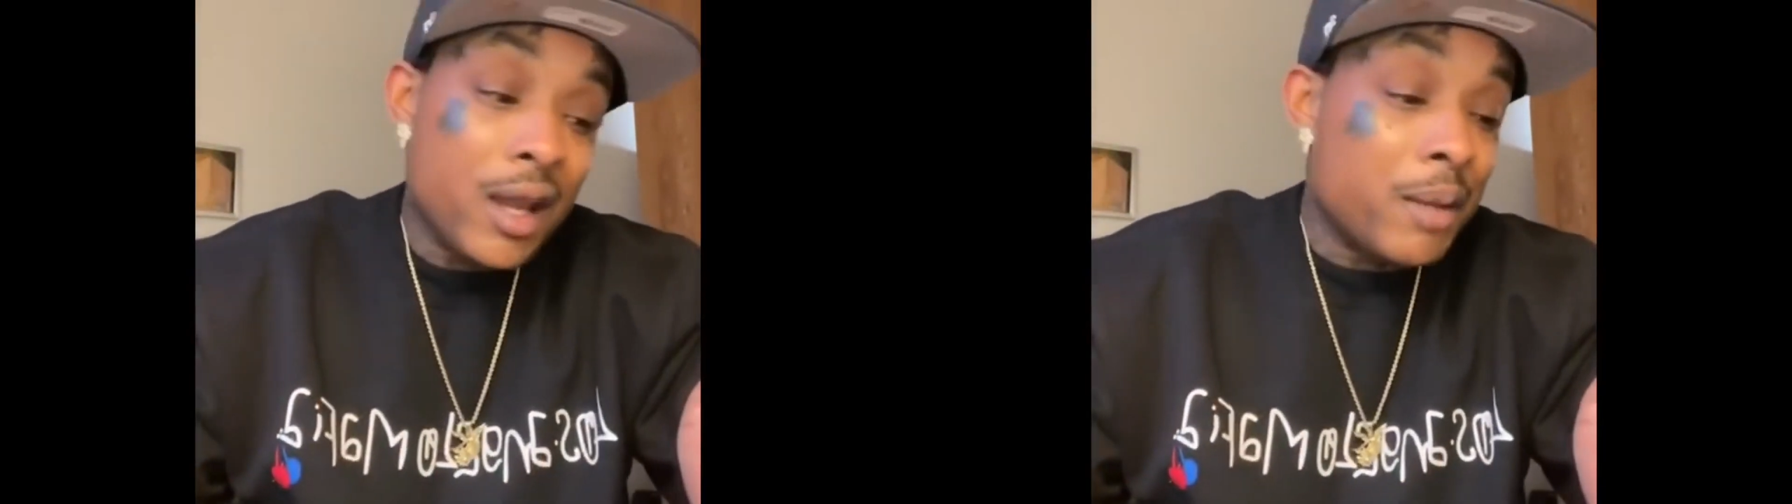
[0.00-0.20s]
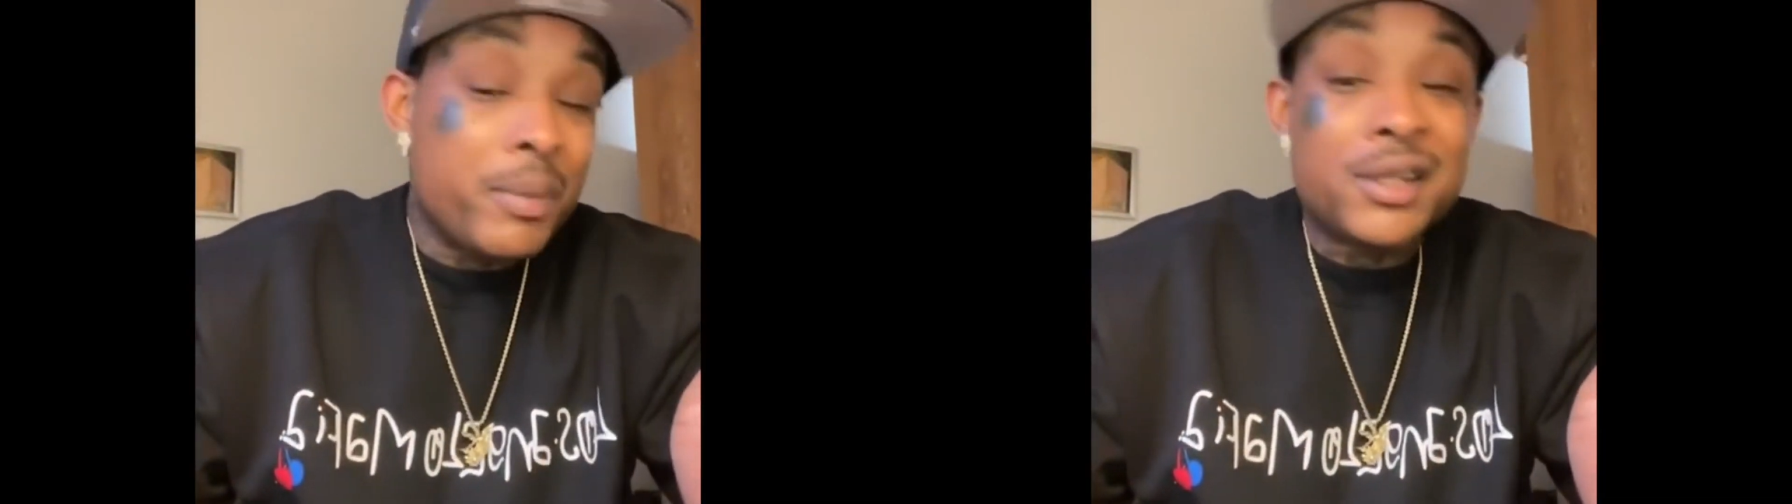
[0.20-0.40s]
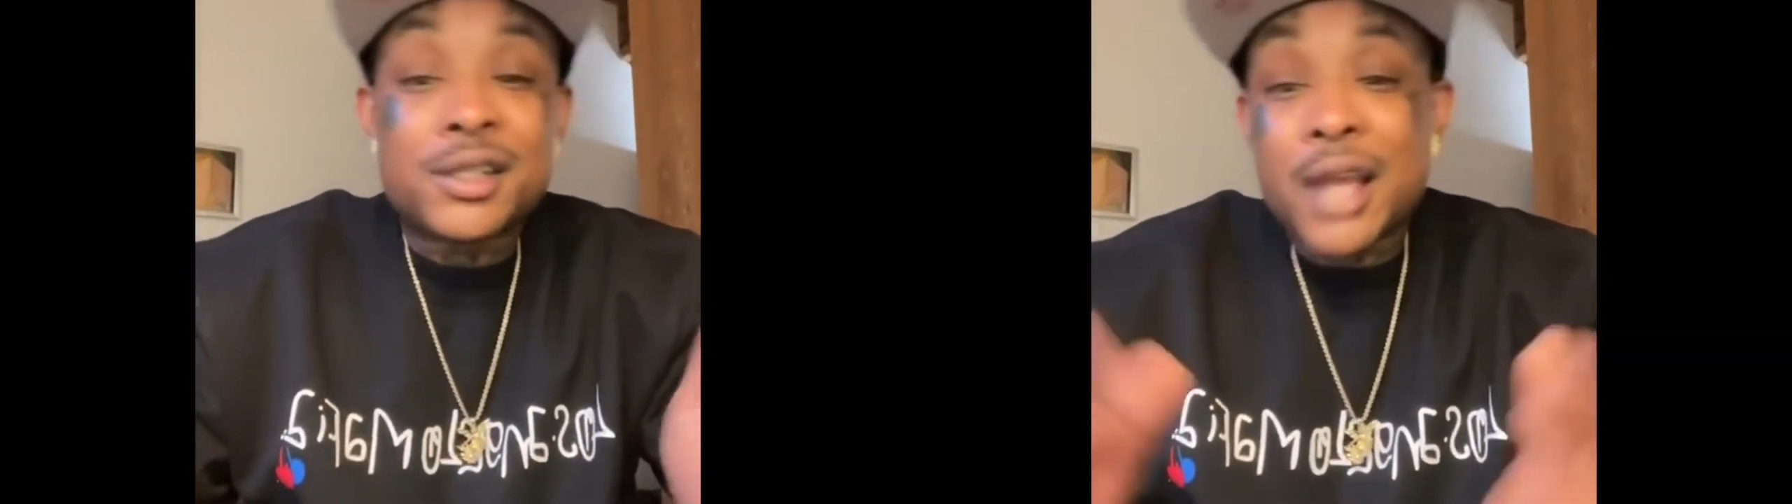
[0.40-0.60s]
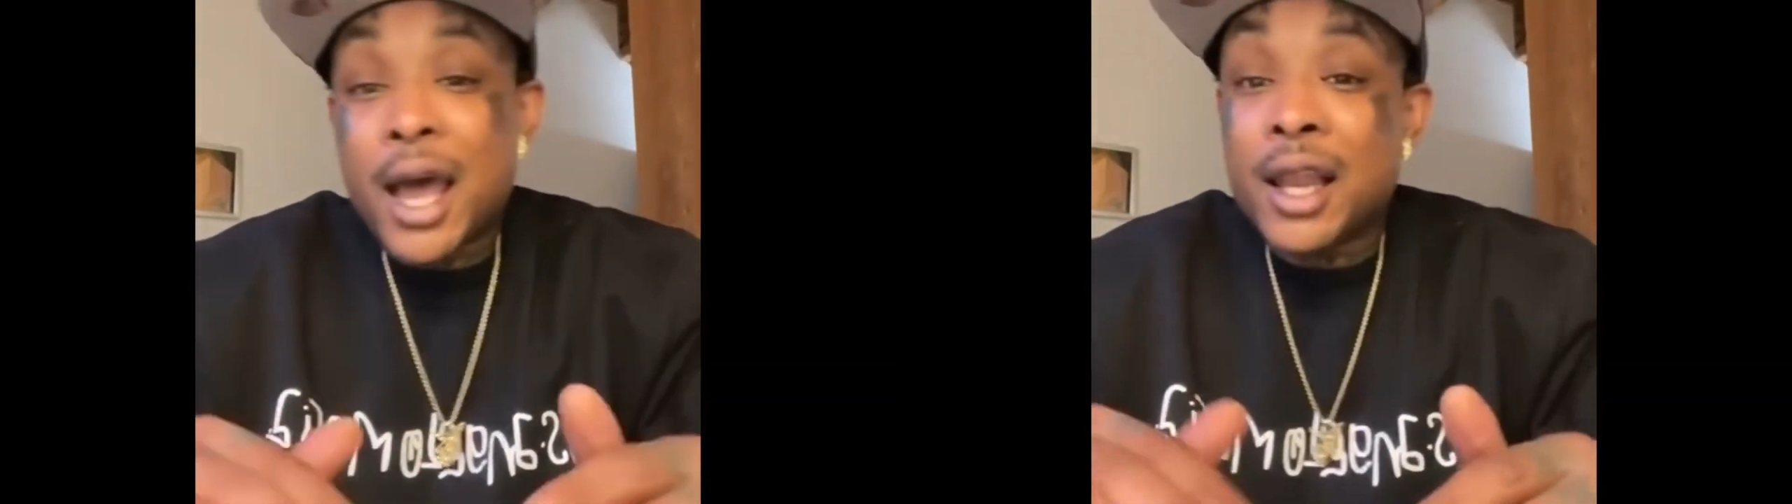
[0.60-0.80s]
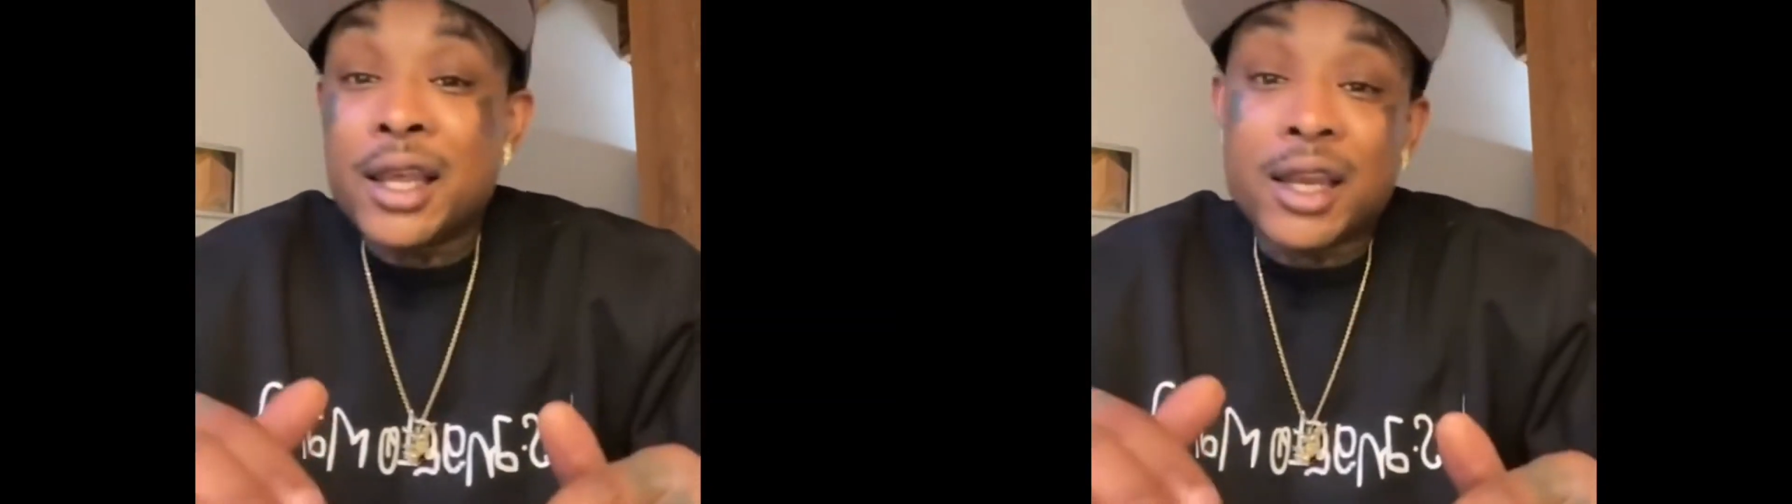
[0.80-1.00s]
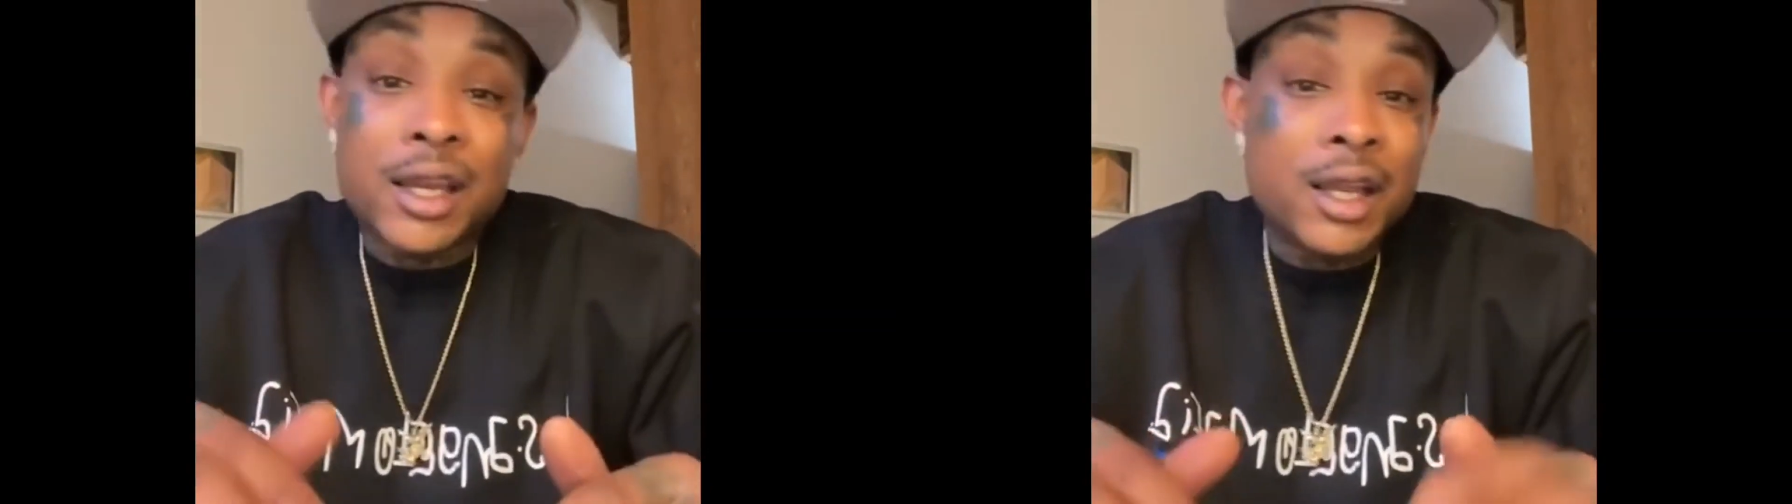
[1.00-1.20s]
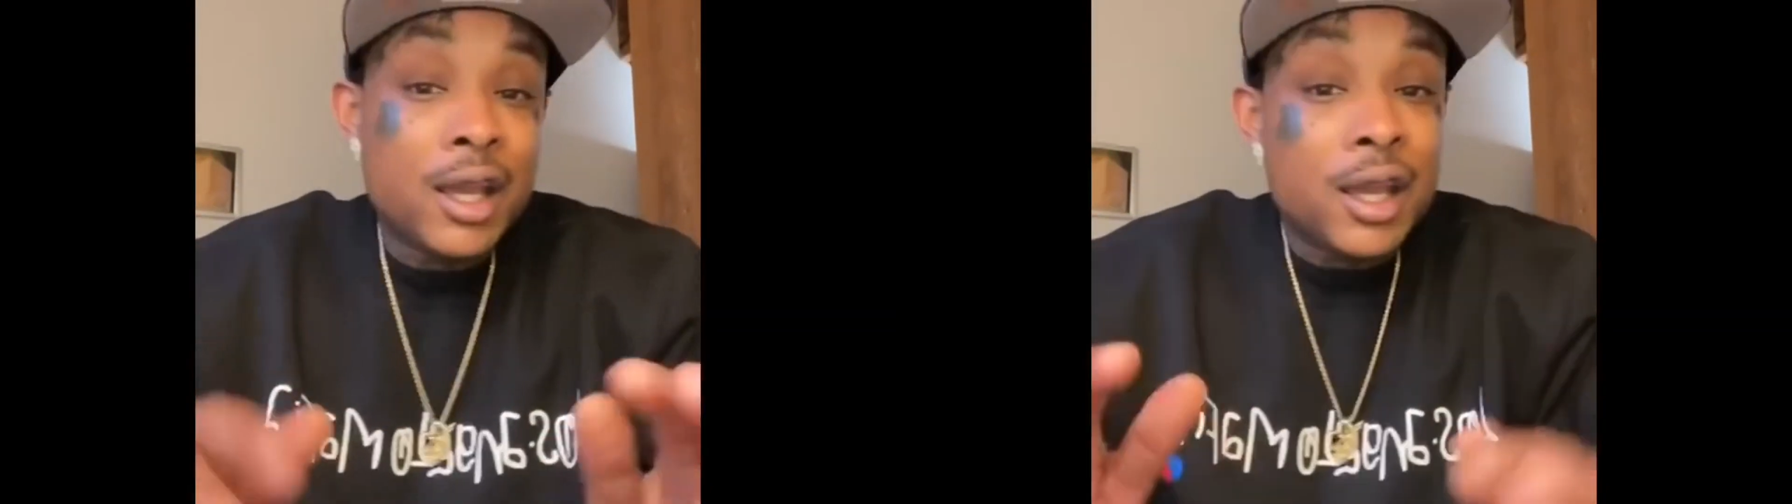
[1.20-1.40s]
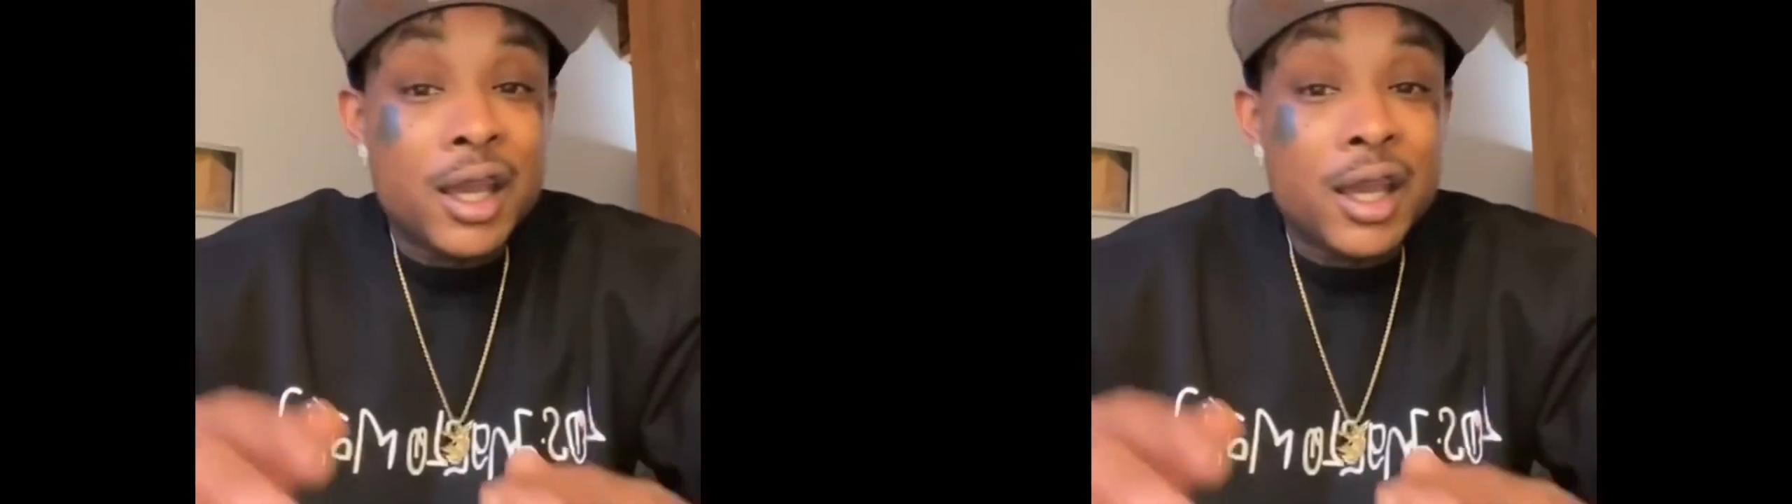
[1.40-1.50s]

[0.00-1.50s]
and to be solid and,